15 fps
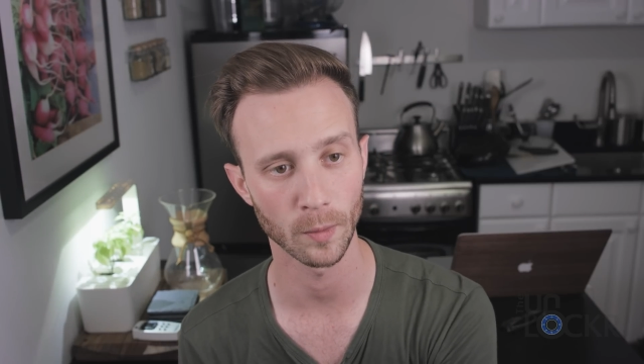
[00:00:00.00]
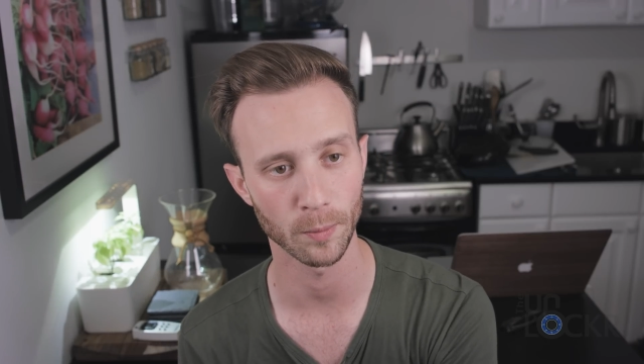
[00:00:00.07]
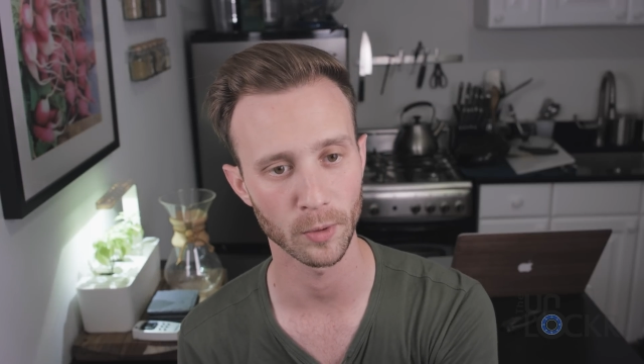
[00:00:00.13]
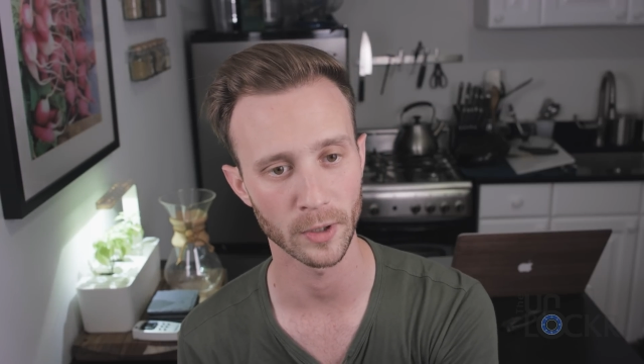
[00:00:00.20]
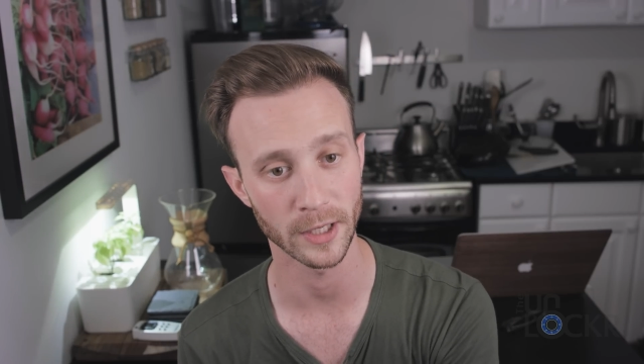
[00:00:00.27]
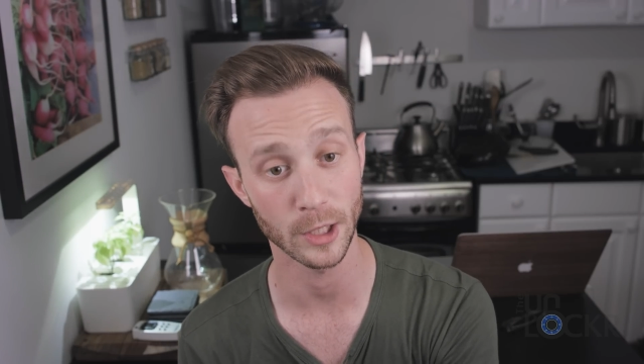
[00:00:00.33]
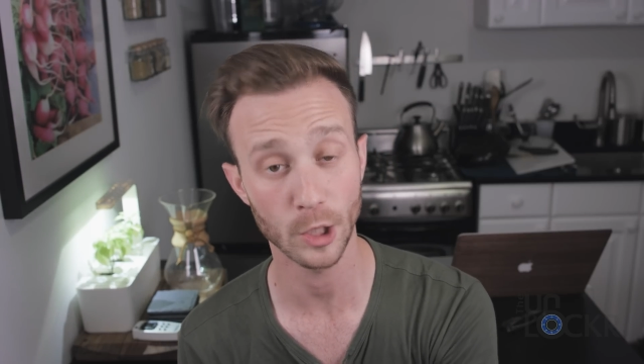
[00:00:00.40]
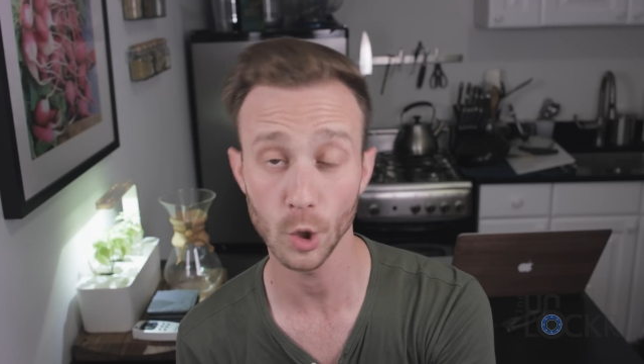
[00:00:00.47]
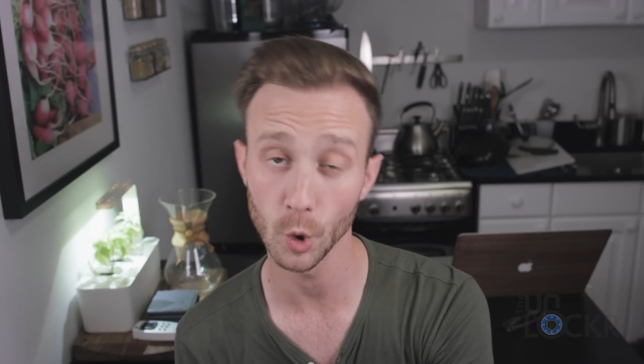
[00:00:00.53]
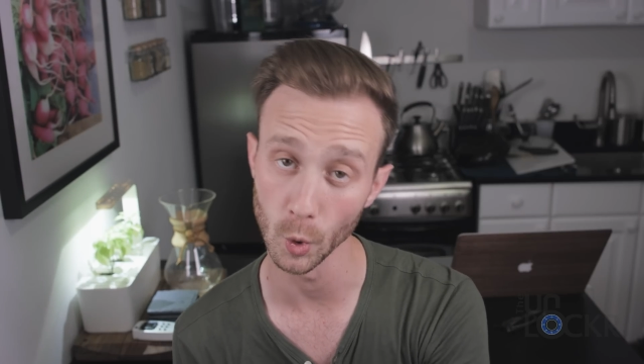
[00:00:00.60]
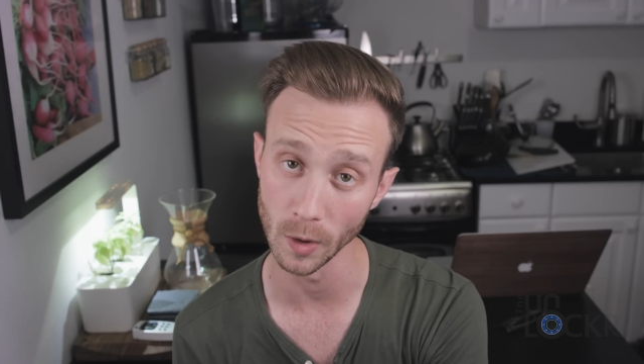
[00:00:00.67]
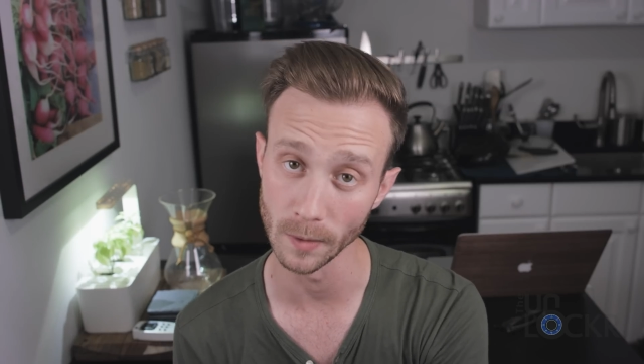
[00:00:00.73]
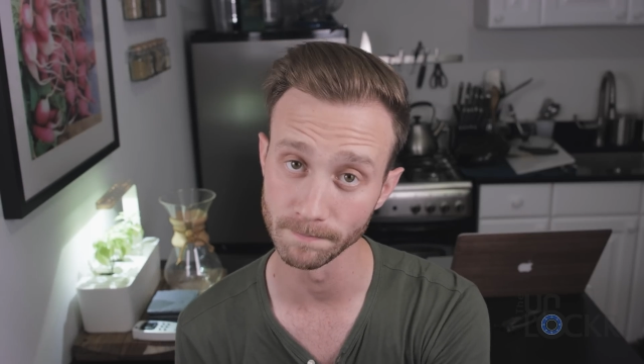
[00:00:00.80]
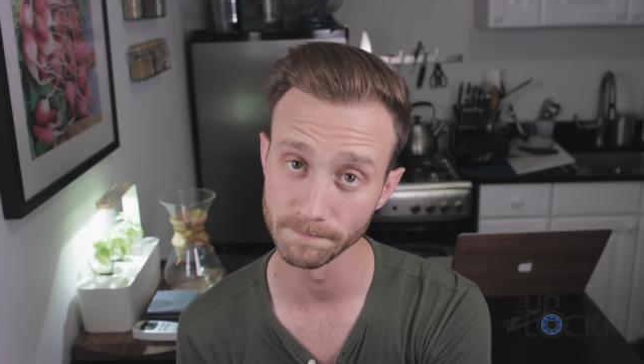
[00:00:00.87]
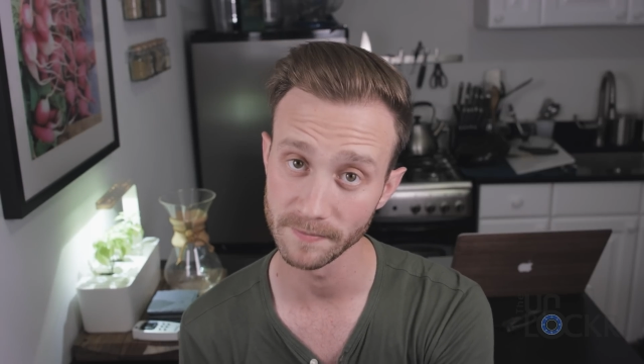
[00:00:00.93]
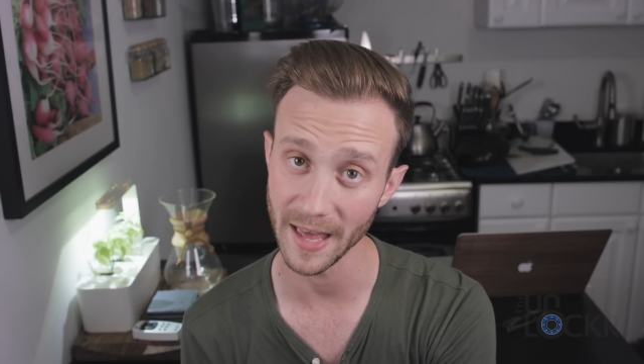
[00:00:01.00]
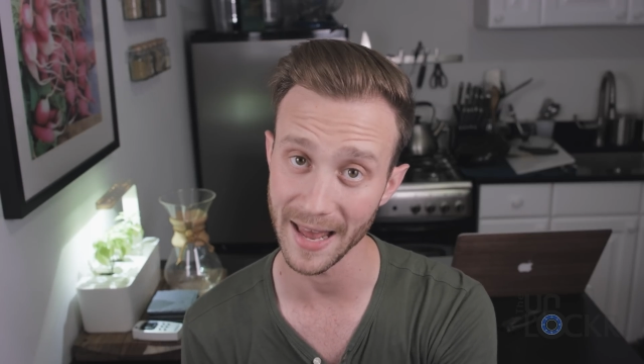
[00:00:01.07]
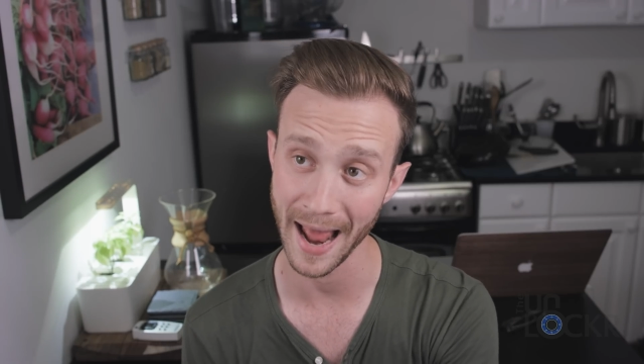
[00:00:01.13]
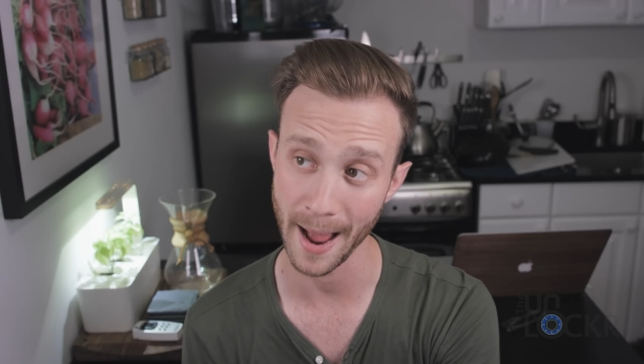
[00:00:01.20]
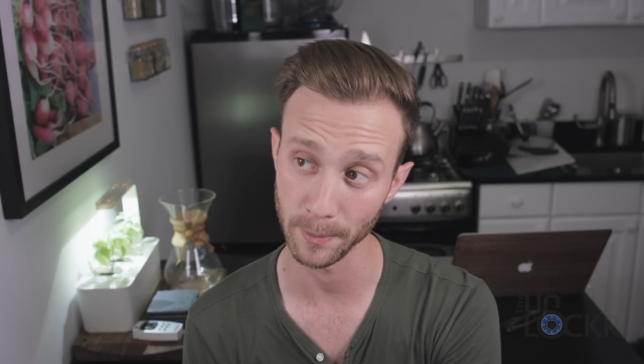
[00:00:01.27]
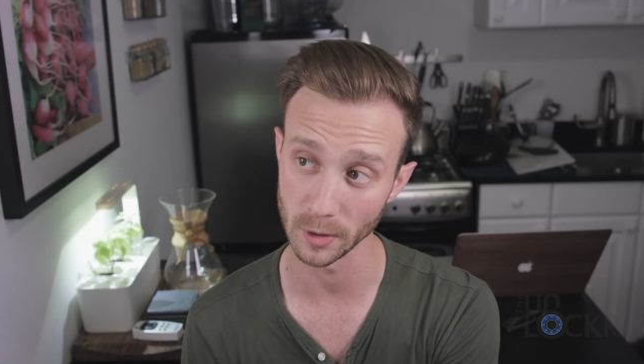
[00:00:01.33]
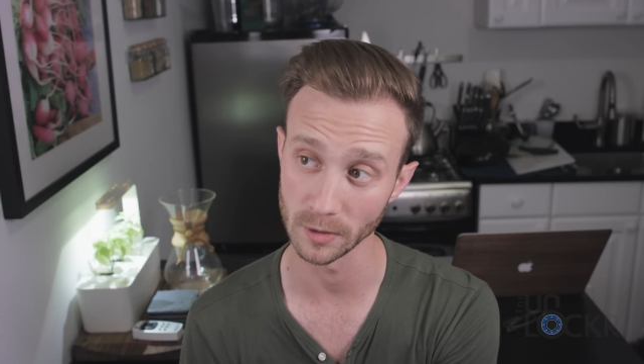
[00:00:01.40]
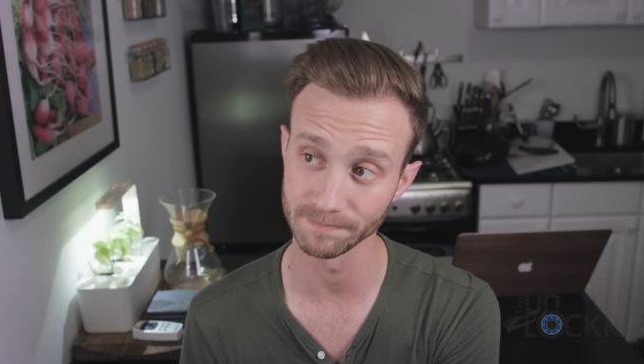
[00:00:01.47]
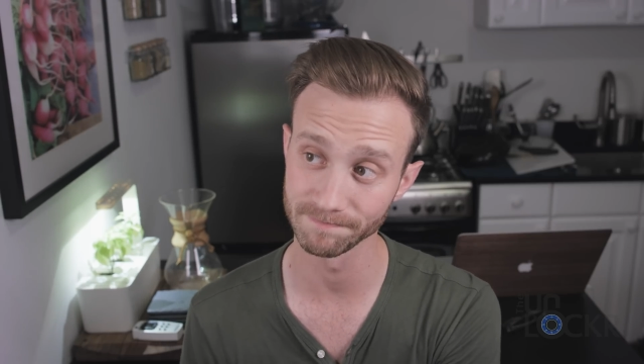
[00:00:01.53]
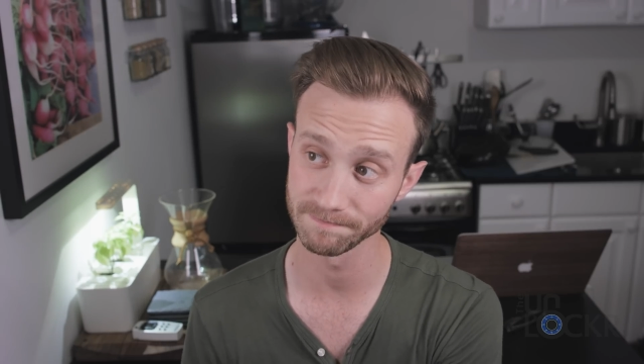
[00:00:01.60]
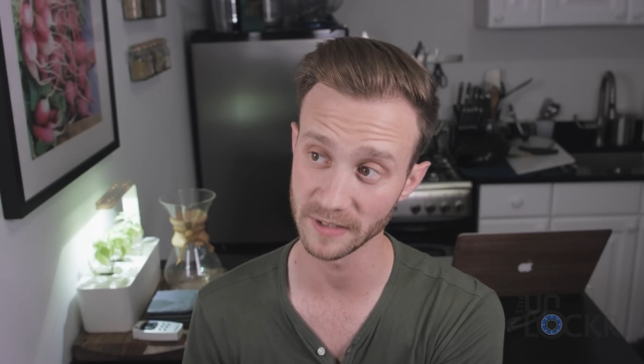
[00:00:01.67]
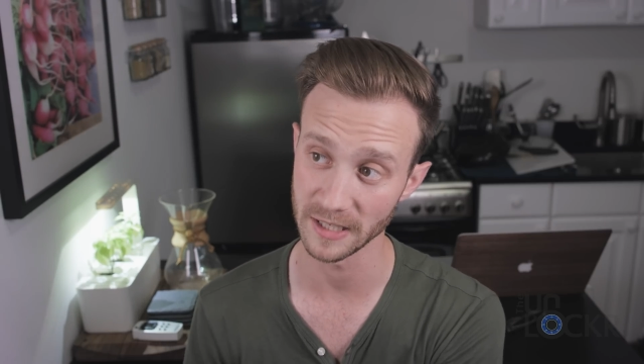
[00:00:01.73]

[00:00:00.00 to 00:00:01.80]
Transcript: were pretty cool that Apple